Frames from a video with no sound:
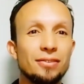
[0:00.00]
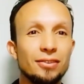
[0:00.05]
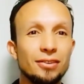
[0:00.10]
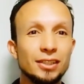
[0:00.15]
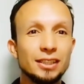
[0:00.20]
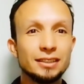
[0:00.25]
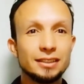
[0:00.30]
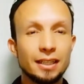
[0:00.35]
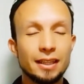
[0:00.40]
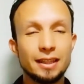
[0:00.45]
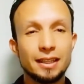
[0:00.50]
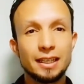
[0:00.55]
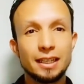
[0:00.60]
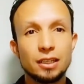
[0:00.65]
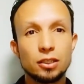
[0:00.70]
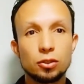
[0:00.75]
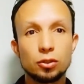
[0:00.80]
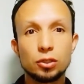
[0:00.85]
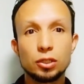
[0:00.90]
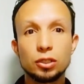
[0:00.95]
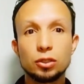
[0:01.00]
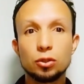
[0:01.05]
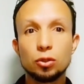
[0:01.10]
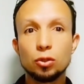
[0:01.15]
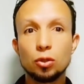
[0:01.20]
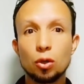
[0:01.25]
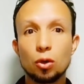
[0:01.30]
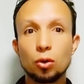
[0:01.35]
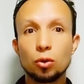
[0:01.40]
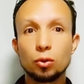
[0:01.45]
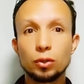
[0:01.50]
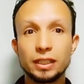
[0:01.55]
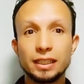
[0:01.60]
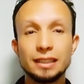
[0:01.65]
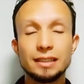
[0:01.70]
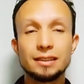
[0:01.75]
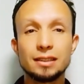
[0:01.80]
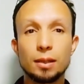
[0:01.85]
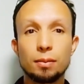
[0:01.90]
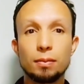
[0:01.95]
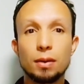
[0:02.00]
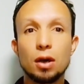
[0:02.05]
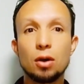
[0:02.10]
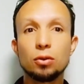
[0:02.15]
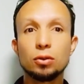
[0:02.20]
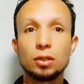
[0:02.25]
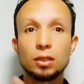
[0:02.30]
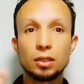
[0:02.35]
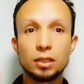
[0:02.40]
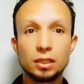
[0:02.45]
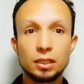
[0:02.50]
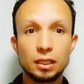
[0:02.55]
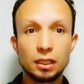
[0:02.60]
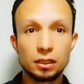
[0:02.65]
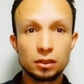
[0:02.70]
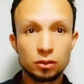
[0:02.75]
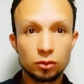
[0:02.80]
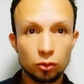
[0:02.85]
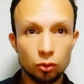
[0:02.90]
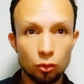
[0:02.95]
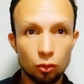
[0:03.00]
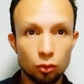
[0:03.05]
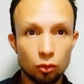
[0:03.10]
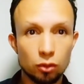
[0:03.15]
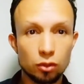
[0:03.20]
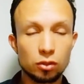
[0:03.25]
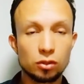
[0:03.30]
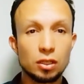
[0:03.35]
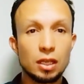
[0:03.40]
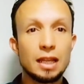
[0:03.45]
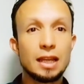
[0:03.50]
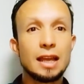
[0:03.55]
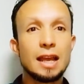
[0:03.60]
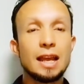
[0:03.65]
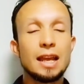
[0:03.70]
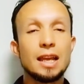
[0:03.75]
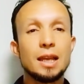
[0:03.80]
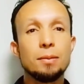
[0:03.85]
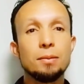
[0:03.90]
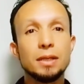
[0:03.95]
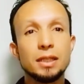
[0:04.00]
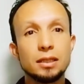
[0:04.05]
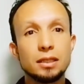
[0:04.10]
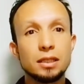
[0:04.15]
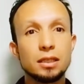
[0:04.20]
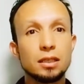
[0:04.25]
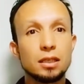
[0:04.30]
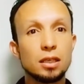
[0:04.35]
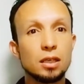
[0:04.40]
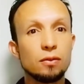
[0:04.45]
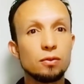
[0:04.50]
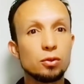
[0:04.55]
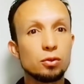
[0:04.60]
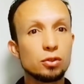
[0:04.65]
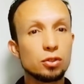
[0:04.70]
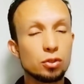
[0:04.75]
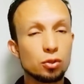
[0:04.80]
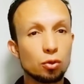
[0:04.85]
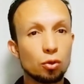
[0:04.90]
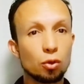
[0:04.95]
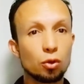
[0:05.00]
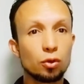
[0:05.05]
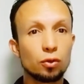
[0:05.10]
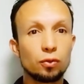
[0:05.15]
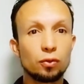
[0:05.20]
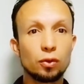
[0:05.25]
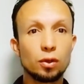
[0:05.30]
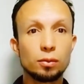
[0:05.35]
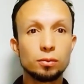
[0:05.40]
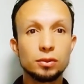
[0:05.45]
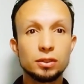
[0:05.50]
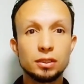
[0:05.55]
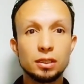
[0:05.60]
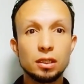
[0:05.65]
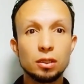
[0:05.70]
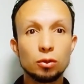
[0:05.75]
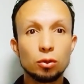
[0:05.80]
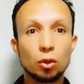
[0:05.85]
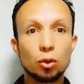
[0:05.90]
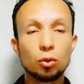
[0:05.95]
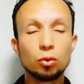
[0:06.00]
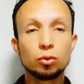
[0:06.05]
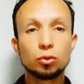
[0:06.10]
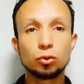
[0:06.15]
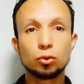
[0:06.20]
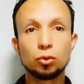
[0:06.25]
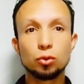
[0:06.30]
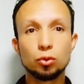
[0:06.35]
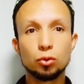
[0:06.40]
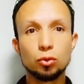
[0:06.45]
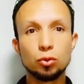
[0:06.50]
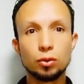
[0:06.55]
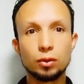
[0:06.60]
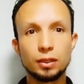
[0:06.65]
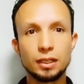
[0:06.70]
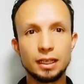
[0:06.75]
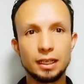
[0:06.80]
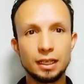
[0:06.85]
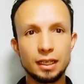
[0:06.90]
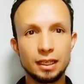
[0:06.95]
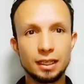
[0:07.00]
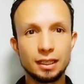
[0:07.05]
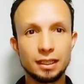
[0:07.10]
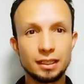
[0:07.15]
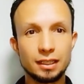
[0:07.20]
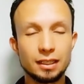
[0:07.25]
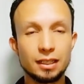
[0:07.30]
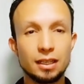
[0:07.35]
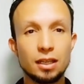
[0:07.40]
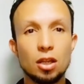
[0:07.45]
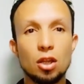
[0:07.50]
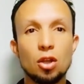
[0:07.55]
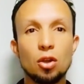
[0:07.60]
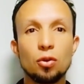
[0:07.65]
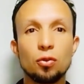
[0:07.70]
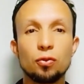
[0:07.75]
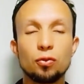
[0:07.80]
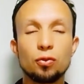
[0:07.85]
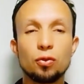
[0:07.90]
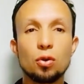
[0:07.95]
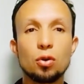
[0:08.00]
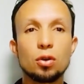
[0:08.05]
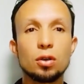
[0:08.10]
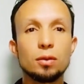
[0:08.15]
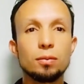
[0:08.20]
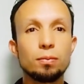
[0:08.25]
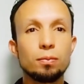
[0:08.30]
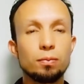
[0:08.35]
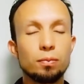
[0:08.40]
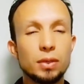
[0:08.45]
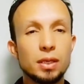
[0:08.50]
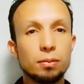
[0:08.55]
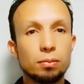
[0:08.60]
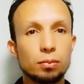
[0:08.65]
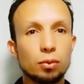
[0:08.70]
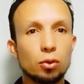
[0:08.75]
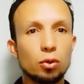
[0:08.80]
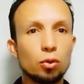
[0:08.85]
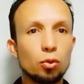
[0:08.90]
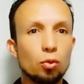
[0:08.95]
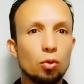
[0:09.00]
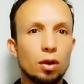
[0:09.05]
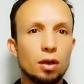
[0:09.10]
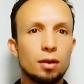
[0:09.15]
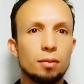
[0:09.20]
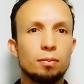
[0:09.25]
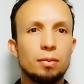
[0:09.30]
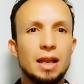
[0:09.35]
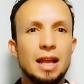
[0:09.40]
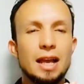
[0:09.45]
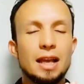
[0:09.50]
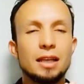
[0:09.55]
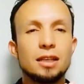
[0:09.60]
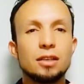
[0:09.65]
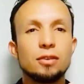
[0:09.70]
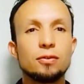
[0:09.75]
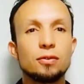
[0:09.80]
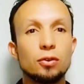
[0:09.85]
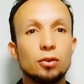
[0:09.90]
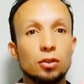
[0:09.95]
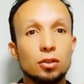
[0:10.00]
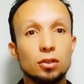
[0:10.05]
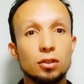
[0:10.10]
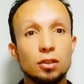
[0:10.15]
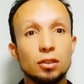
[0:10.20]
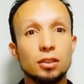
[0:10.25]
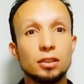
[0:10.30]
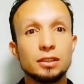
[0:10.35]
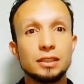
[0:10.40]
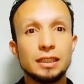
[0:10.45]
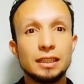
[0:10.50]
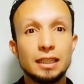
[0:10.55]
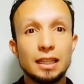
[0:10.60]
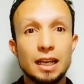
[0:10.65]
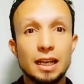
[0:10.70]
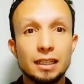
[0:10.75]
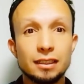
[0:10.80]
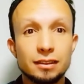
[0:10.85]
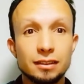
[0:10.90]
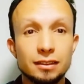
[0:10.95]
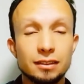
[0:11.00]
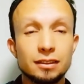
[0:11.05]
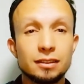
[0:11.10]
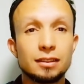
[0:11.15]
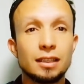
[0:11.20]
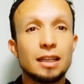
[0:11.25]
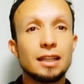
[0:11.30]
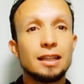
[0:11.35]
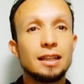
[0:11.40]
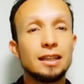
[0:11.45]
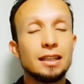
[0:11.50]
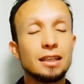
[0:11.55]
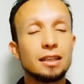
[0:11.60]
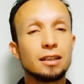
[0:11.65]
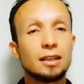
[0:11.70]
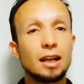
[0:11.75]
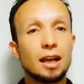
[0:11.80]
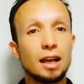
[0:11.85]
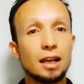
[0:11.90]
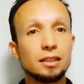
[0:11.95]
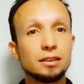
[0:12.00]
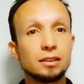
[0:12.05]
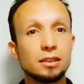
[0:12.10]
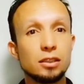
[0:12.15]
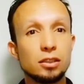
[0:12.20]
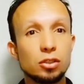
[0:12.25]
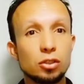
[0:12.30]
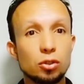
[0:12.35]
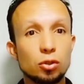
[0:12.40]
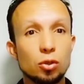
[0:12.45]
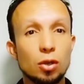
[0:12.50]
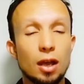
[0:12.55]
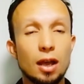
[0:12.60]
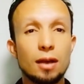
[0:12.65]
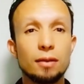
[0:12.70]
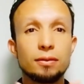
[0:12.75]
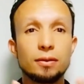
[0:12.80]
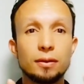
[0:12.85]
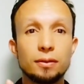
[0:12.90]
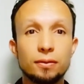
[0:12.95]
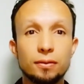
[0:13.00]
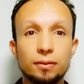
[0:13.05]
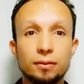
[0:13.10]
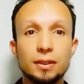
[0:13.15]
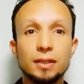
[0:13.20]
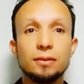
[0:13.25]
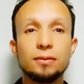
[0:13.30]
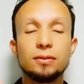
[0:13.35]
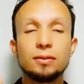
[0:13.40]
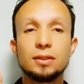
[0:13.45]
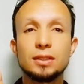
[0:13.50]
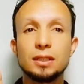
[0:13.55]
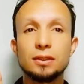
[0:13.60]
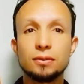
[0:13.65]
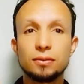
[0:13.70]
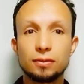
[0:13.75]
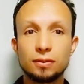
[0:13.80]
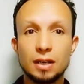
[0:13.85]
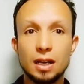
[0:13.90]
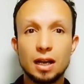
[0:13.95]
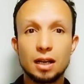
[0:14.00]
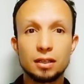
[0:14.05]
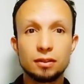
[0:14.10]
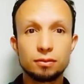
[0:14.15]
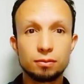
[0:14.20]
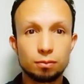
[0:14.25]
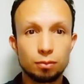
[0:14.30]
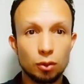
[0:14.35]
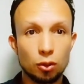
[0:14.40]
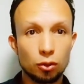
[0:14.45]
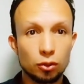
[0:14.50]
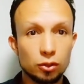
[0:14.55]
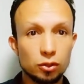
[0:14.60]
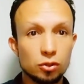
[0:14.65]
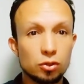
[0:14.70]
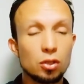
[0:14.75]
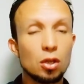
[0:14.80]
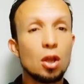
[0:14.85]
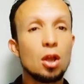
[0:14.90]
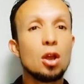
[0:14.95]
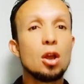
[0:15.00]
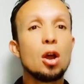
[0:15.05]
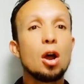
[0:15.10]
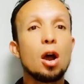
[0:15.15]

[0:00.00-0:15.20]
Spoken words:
first thing you need to know is about the scores. MET gives you a score from 0 to 80. For people who are applying for nursing license, they are asking you to have 55 points